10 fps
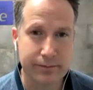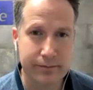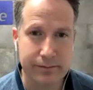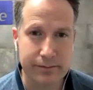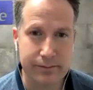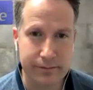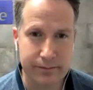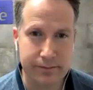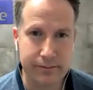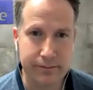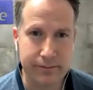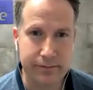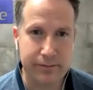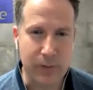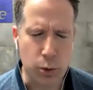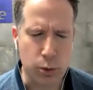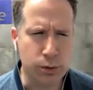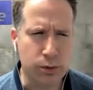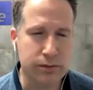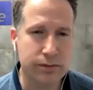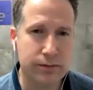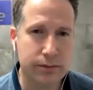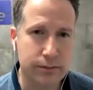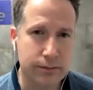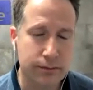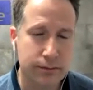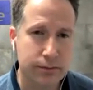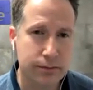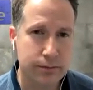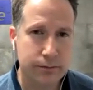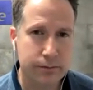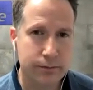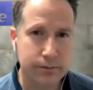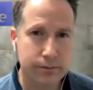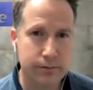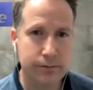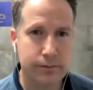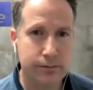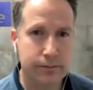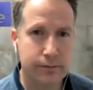The person shown says nothing.